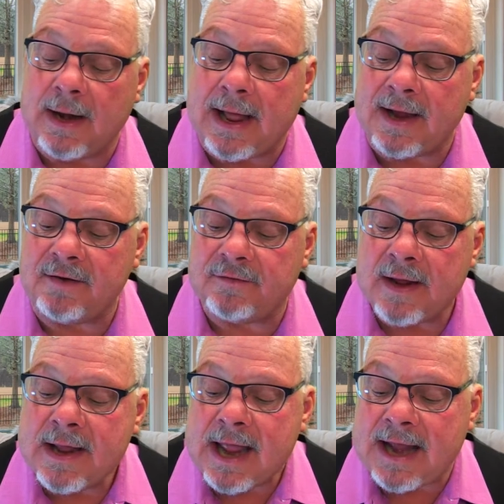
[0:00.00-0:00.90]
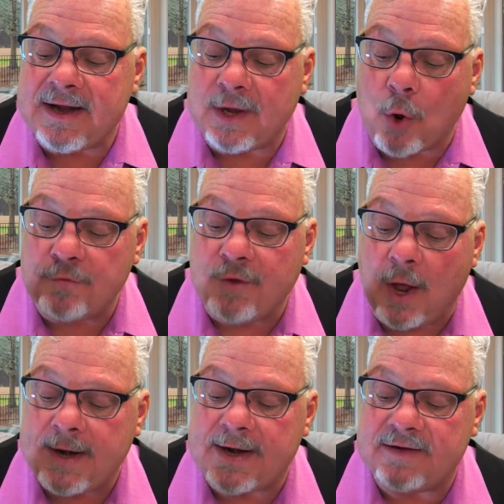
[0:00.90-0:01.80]
lines. And it goes
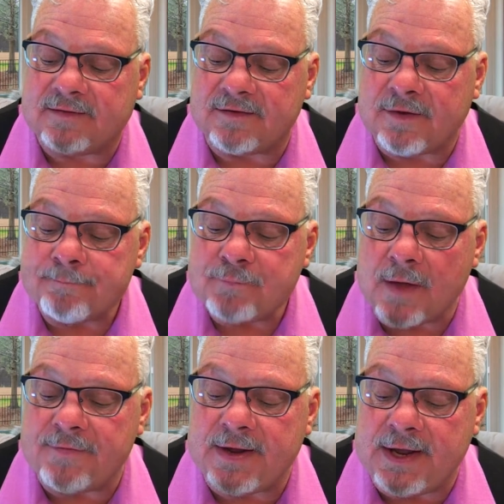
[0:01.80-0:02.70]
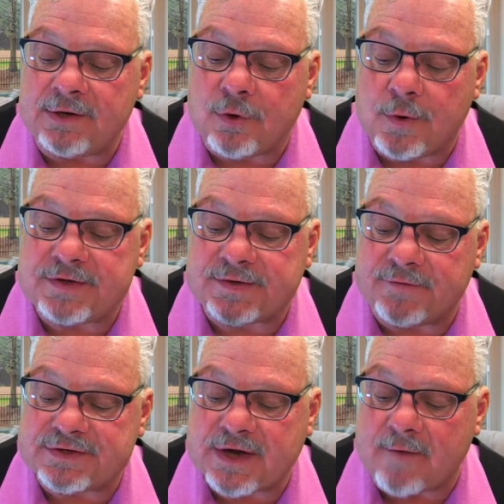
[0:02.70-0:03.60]
on and he says, of the increase
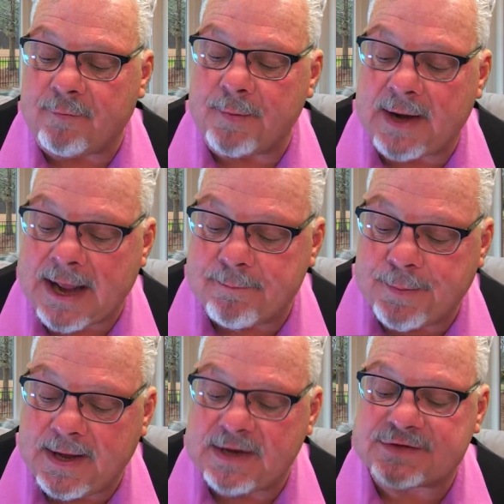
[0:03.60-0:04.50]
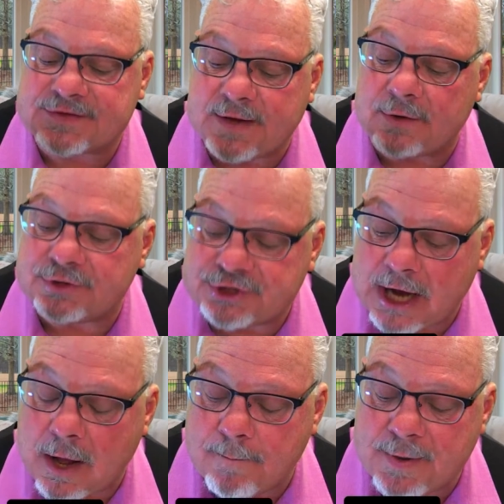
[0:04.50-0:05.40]
of his government and peace, there
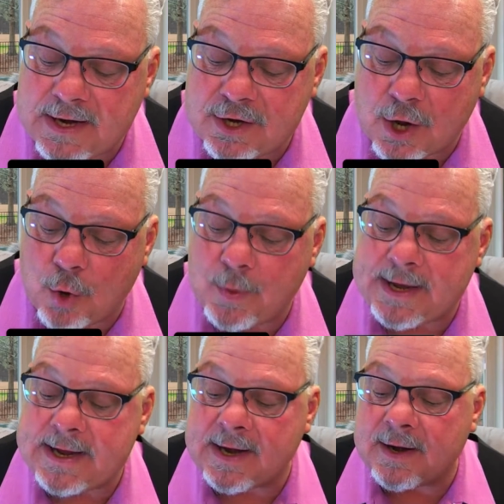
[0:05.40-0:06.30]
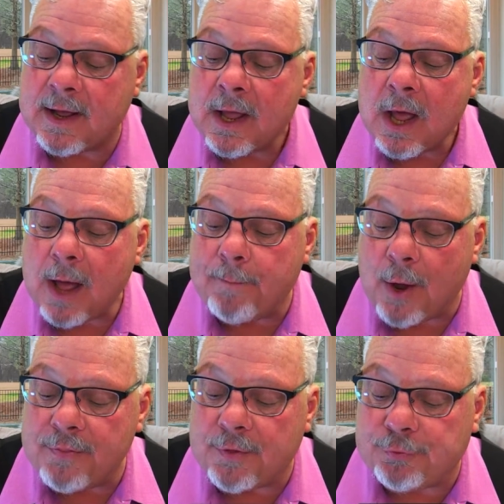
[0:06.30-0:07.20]
shall be no end.
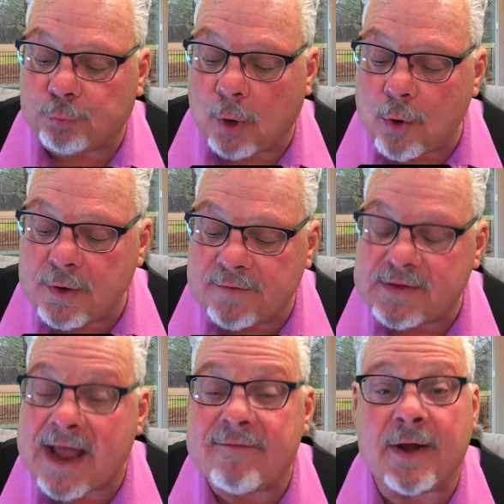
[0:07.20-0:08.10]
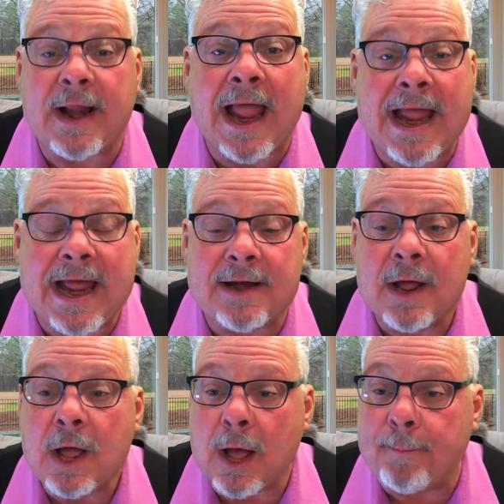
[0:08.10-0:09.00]
Upon the throne of David and
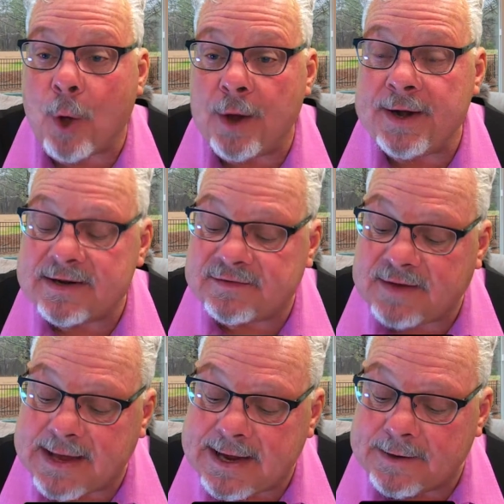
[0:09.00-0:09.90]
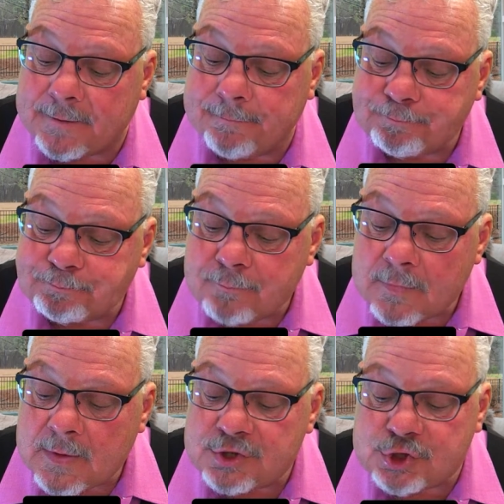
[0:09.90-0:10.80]
upon his kingdom,
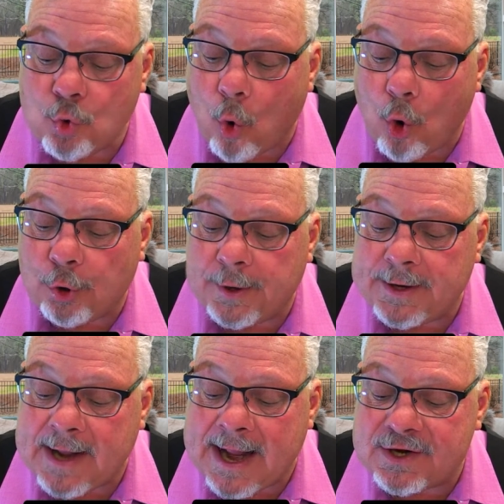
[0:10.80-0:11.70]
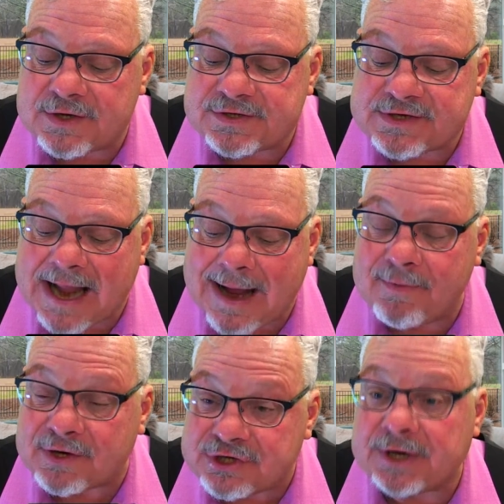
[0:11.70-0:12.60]
to order it and to
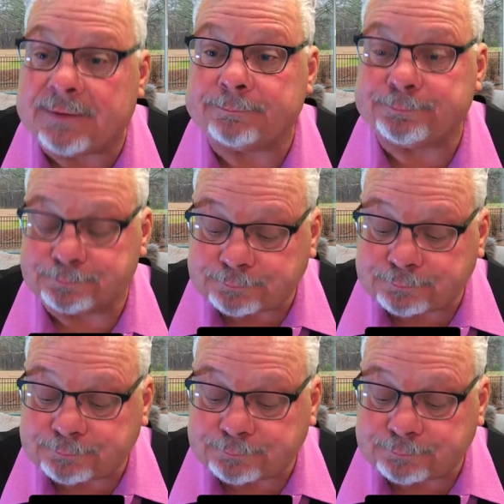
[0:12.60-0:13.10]
establish it